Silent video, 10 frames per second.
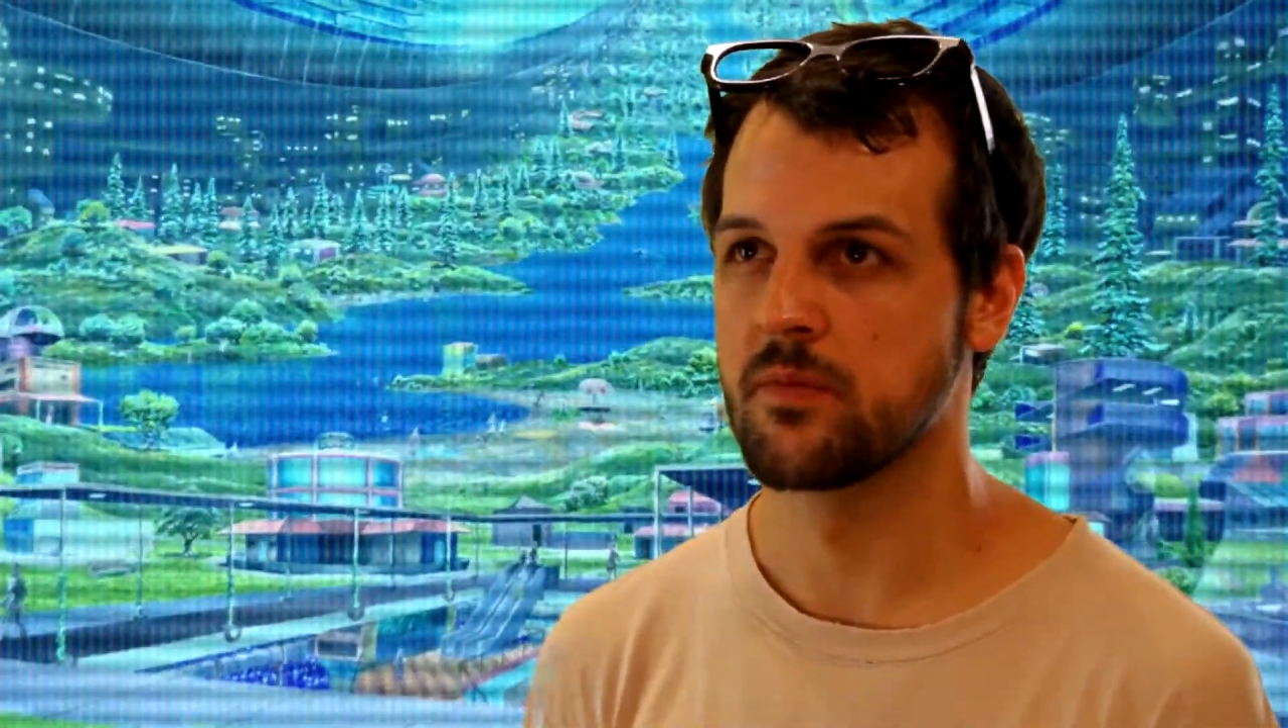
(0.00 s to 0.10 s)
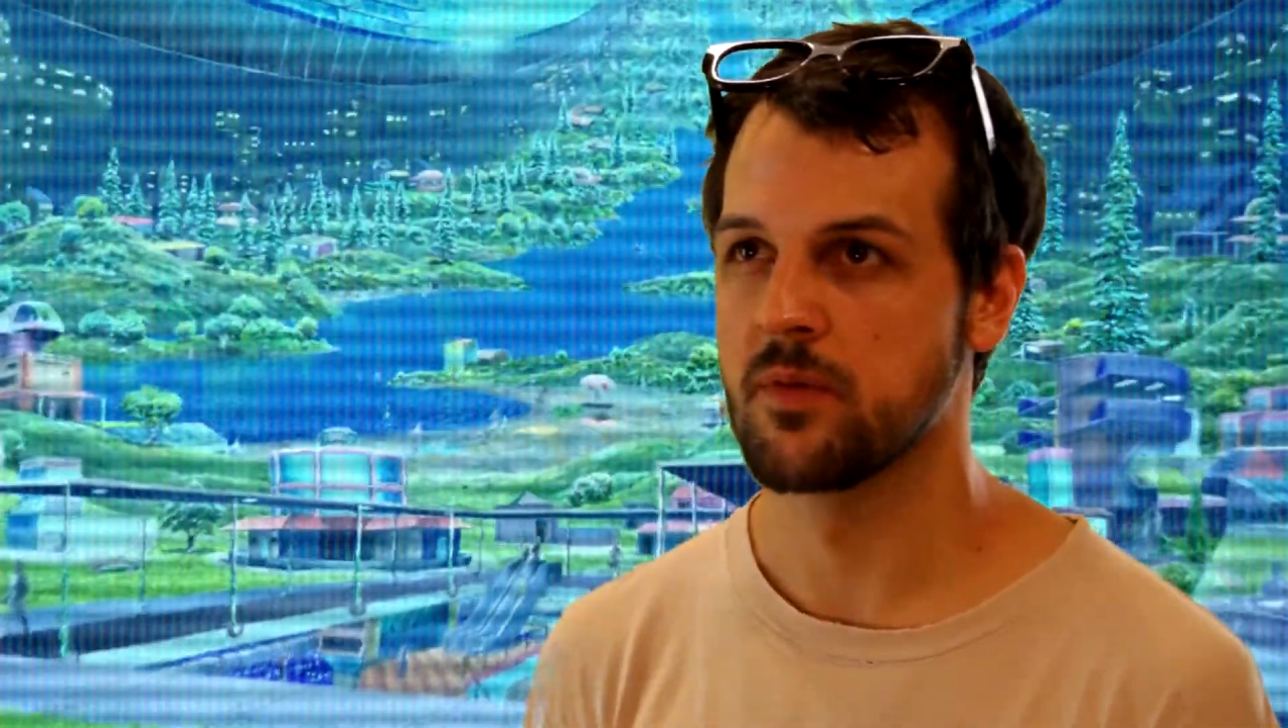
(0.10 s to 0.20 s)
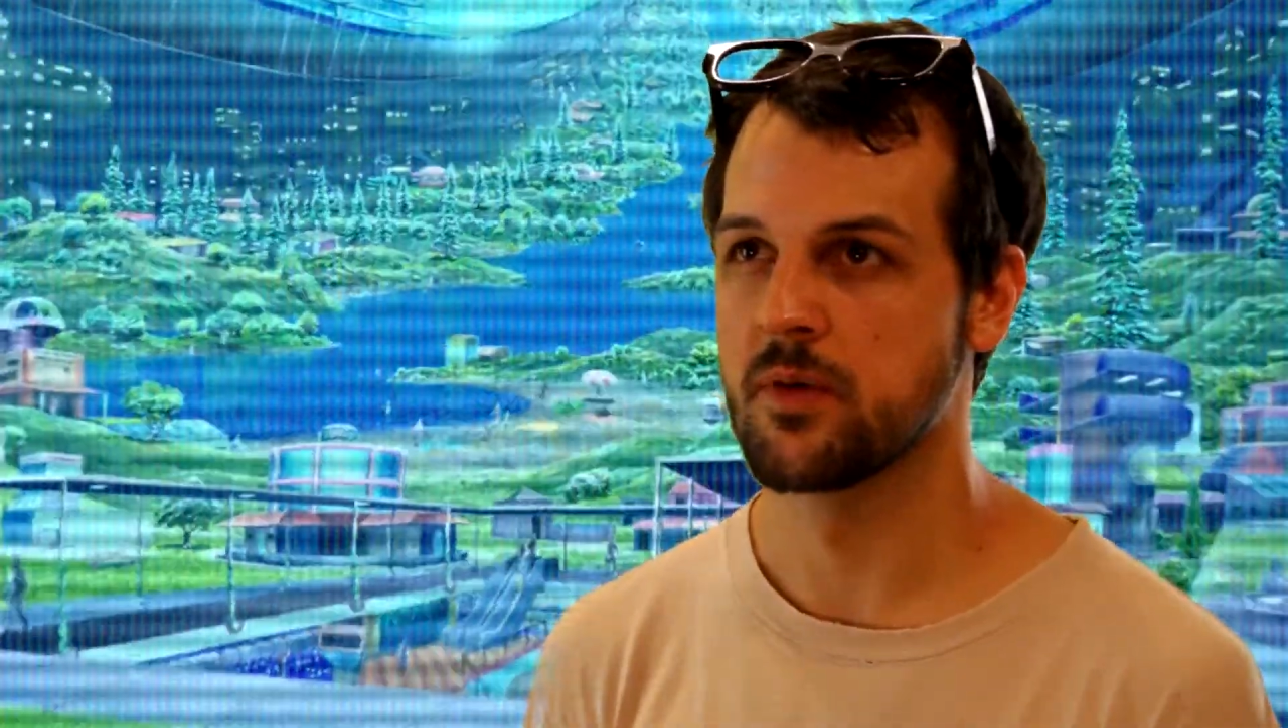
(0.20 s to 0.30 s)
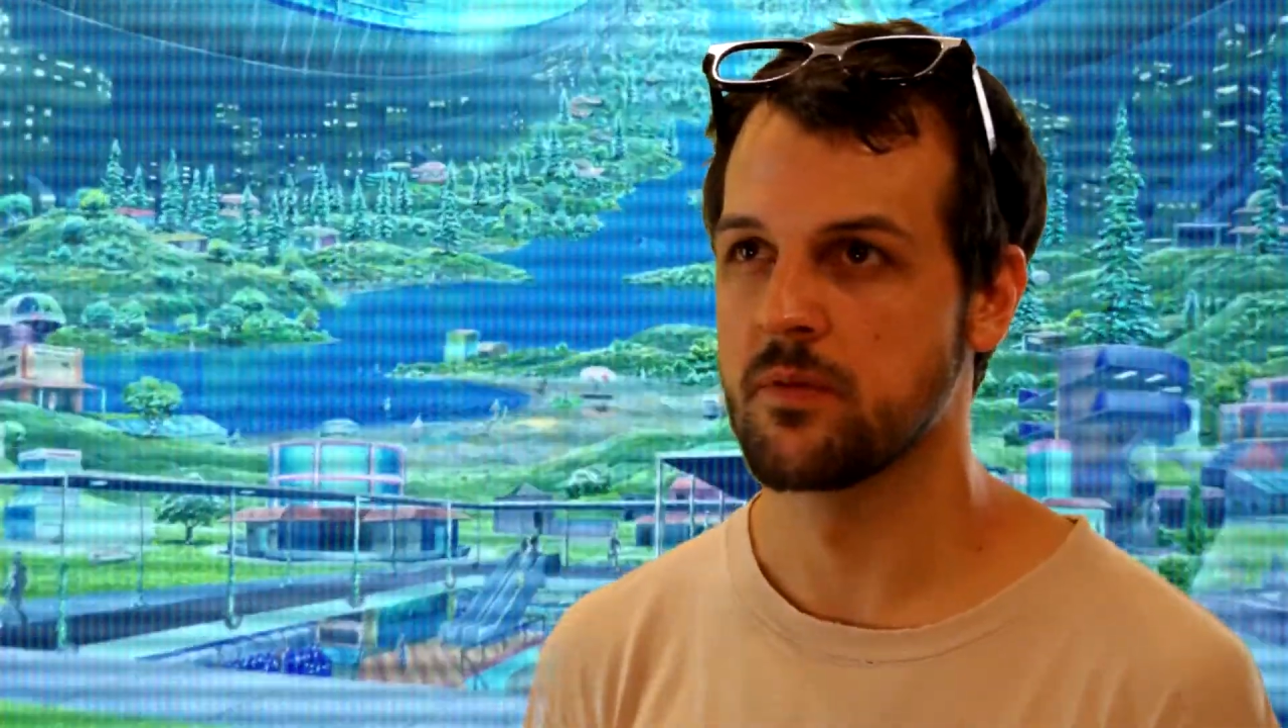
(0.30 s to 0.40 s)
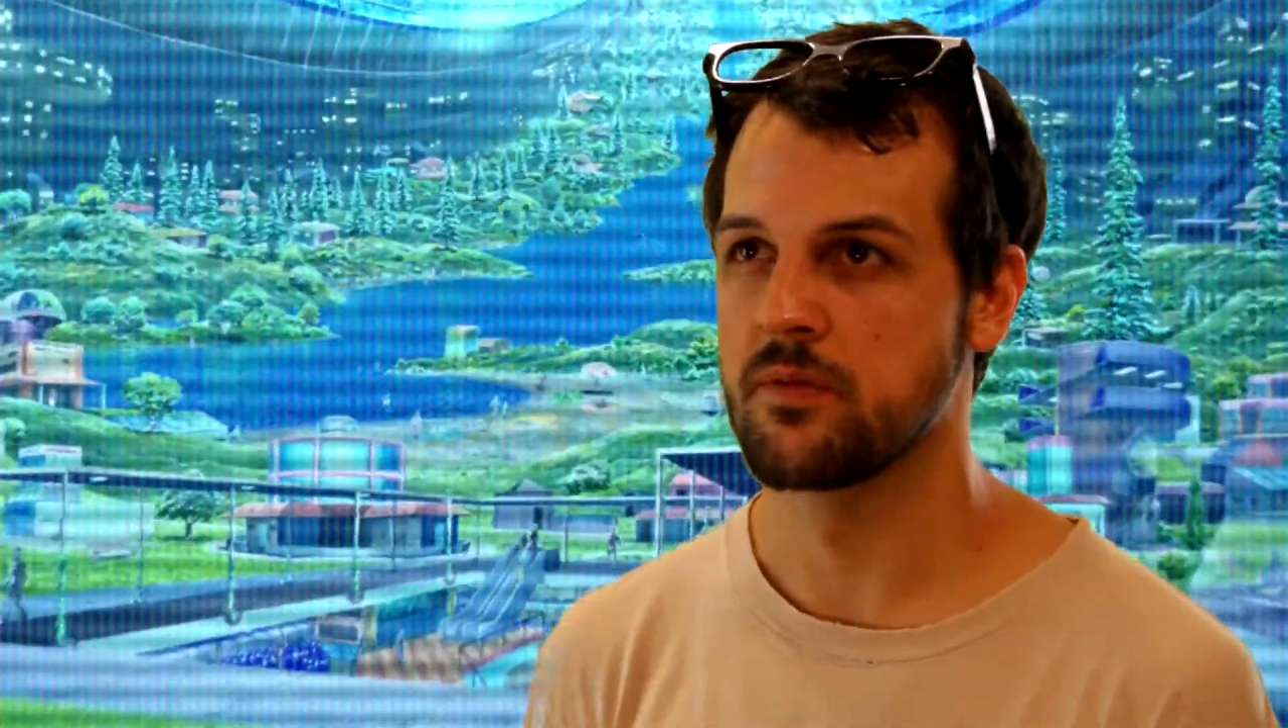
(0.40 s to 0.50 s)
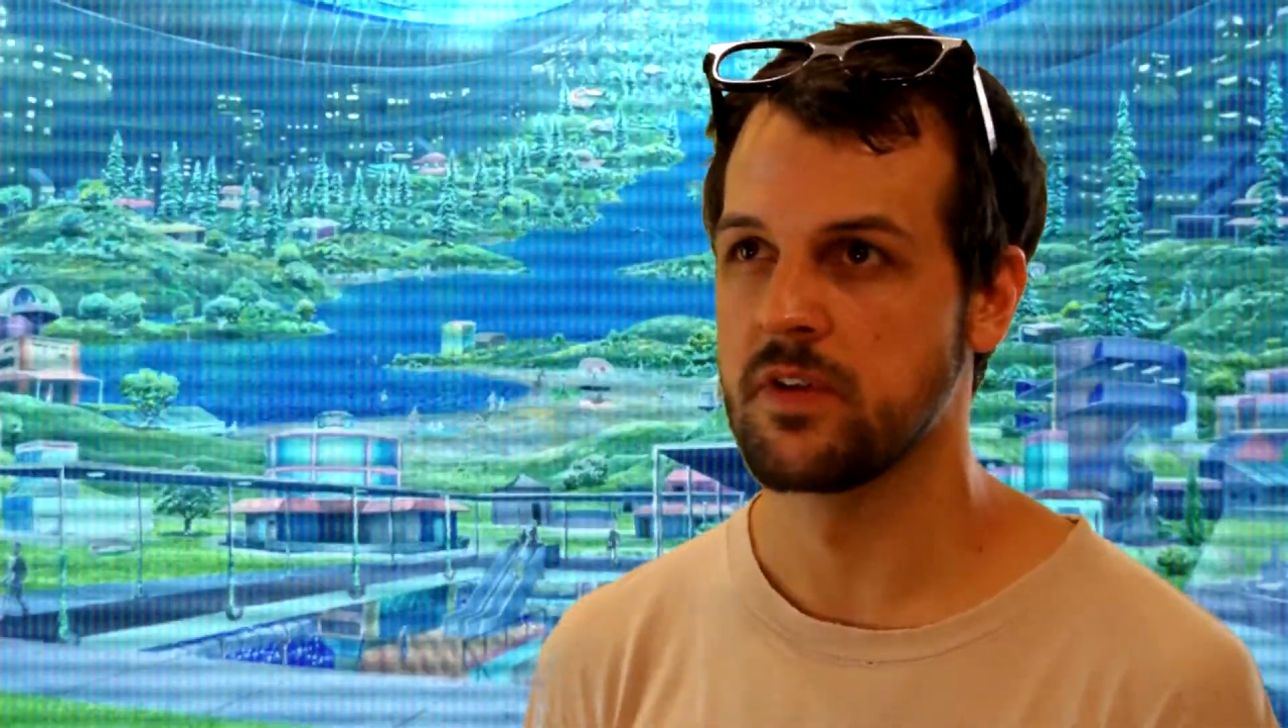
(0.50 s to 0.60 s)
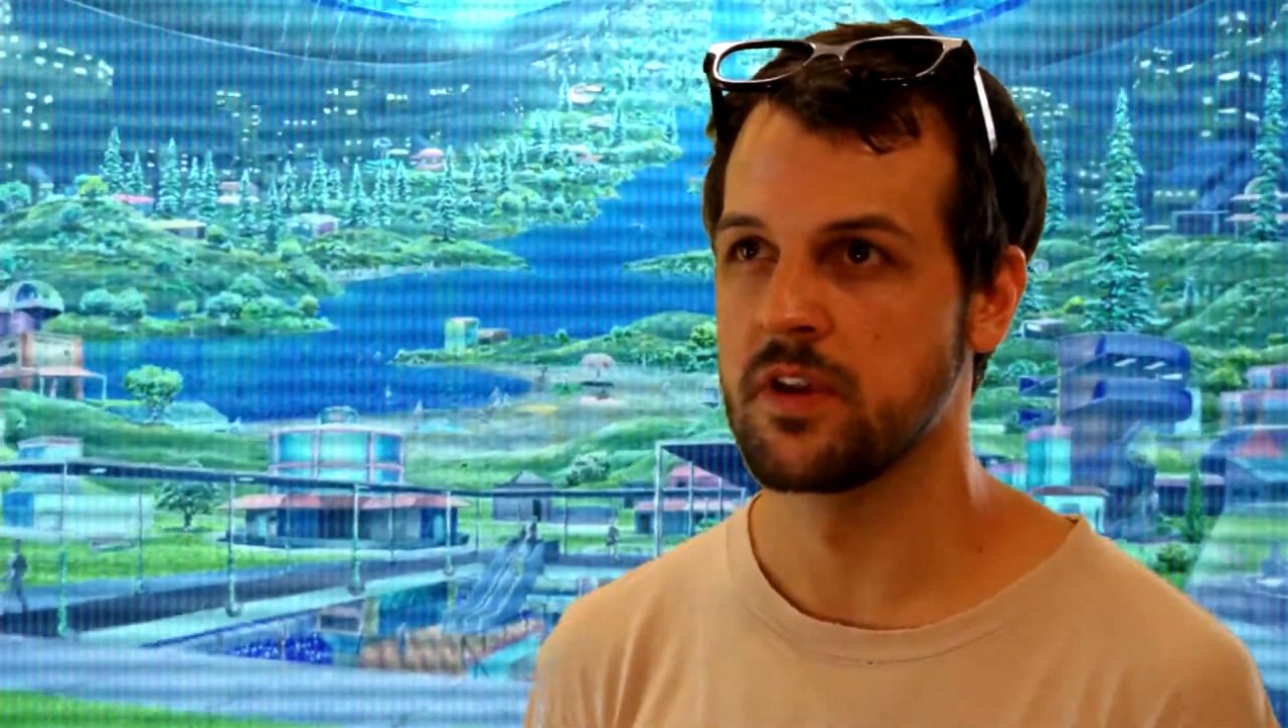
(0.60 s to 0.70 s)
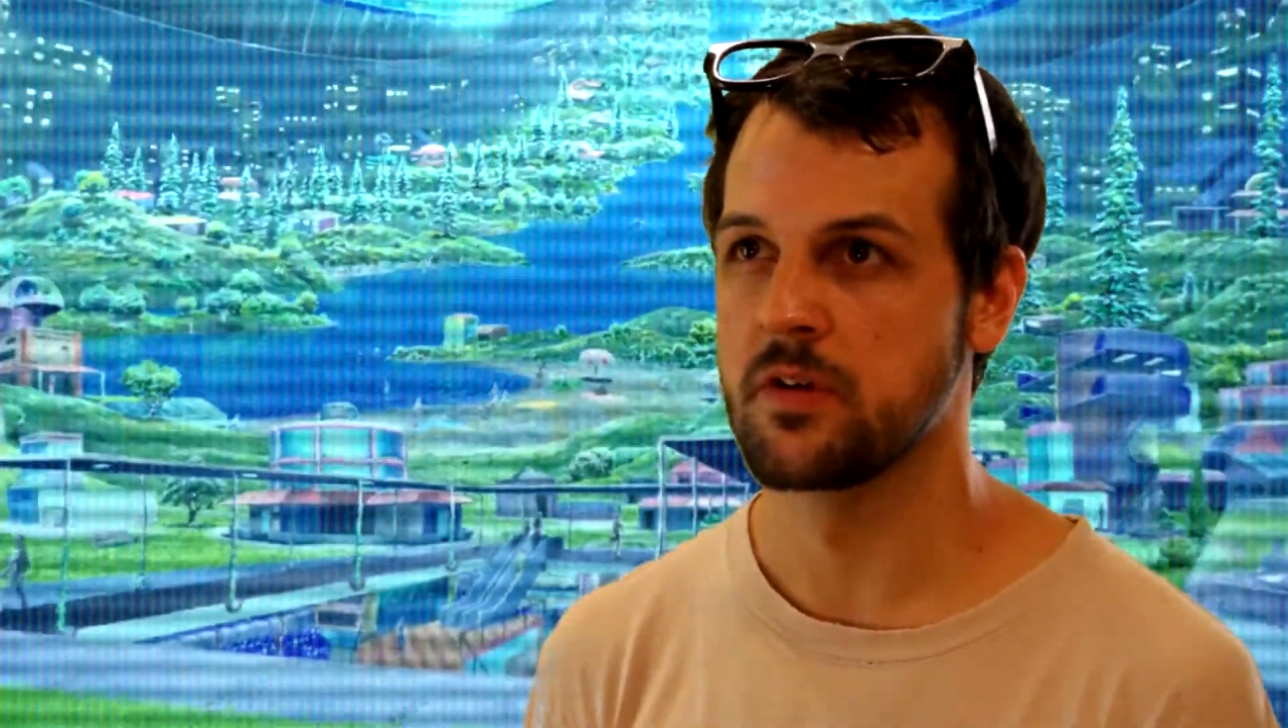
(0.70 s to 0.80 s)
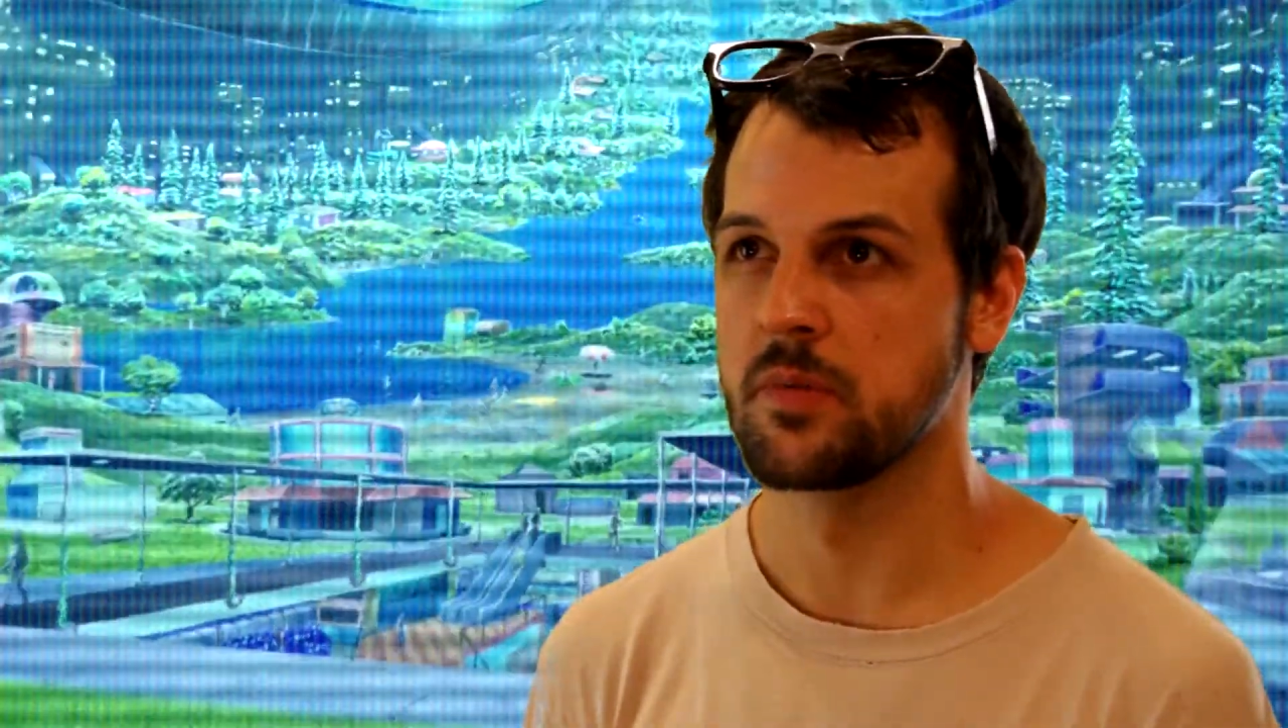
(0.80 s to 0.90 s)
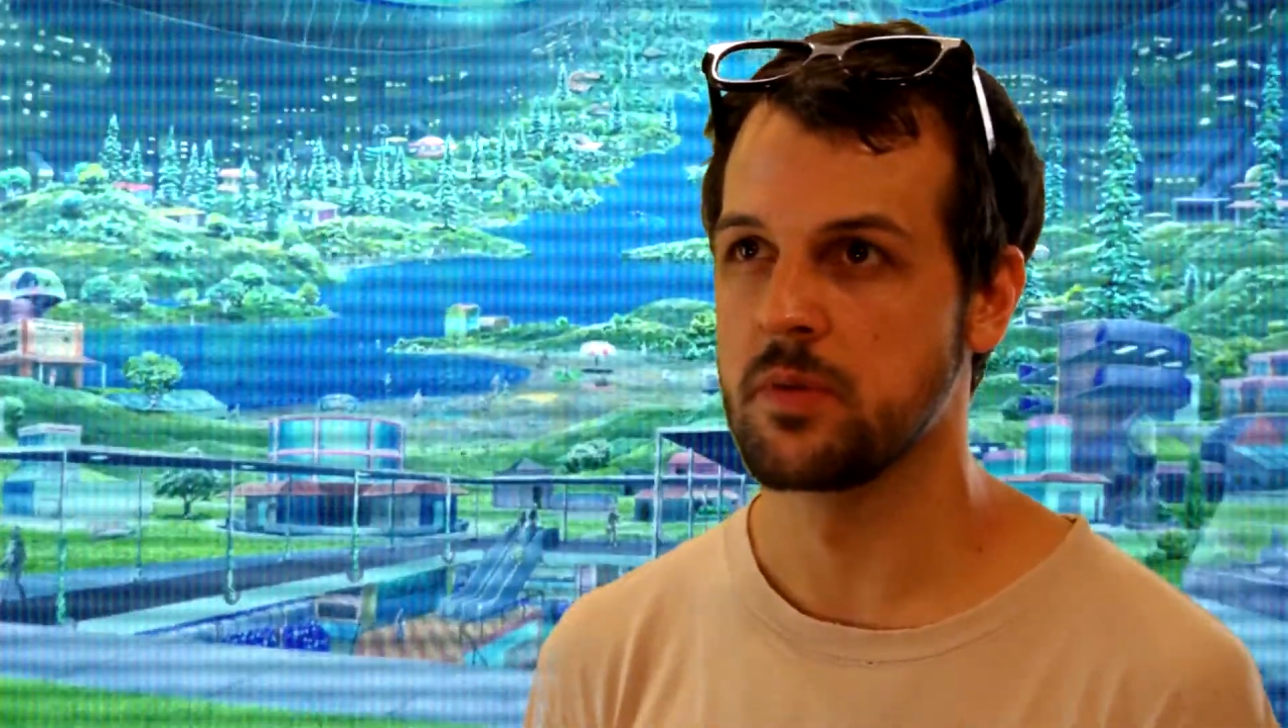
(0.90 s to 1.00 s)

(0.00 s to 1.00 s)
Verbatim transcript: for, or video